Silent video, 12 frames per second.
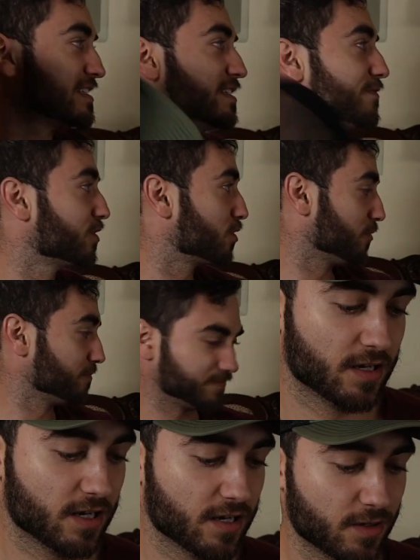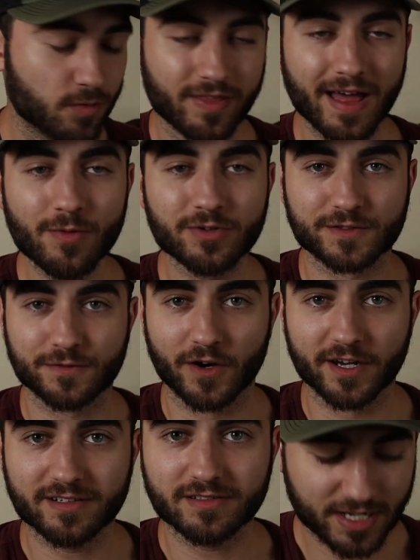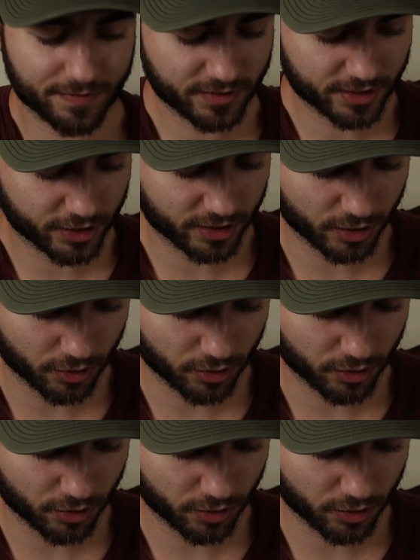as difficult. Well, that was fun. It's definitely a good